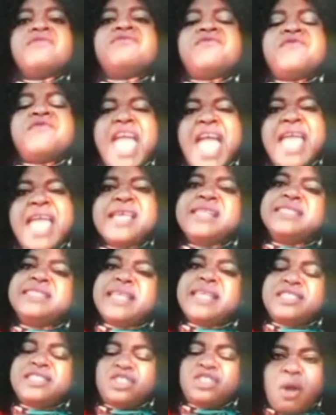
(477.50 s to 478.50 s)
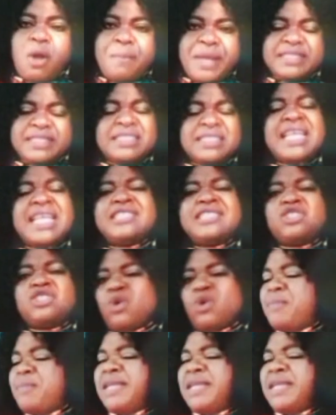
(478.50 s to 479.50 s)
Fear is a torment that
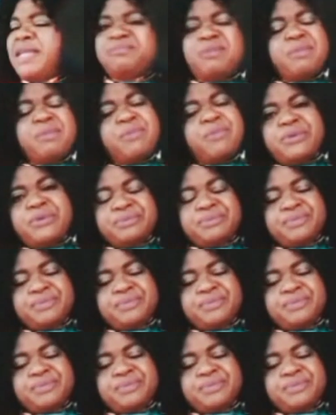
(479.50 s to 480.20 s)
torments people.